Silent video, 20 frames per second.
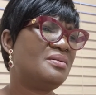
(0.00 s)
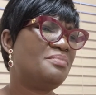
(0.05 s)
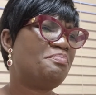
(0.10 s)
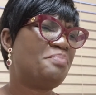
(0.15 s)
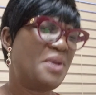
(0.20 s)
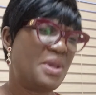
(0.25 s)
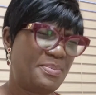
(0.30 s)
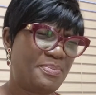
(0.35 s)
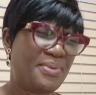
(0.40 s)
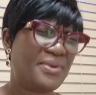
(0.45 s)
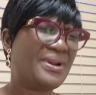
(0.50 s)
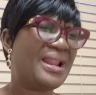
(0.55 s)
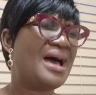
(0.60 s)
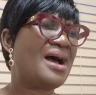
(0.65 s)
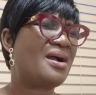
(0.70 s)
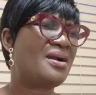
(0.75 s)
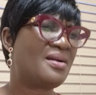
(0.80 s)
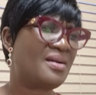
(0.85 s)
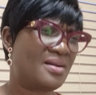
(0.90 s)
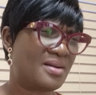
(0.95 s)
people
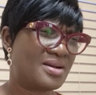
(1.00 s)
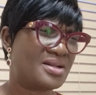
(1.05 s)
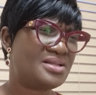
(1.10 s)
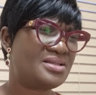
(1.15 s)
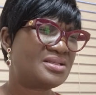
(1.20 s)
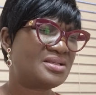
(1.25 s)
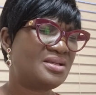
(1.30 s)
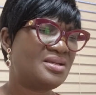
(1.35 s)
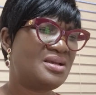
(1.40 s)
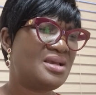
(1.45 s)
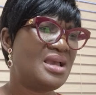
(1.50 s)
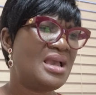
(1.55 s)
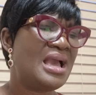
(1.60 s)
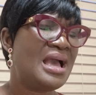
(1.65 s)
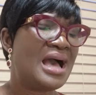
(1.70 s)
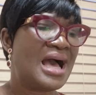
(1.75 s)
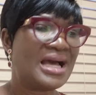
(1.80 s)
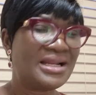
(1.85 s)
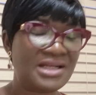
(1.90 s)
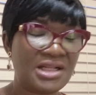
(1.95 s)
are hurt
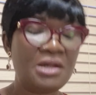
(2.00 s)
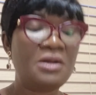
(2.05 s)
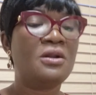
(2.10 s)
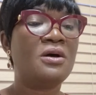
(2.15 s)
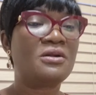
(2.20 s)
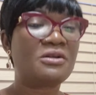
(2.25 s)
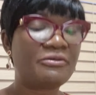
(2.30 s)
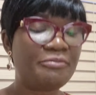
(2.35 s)
and a lot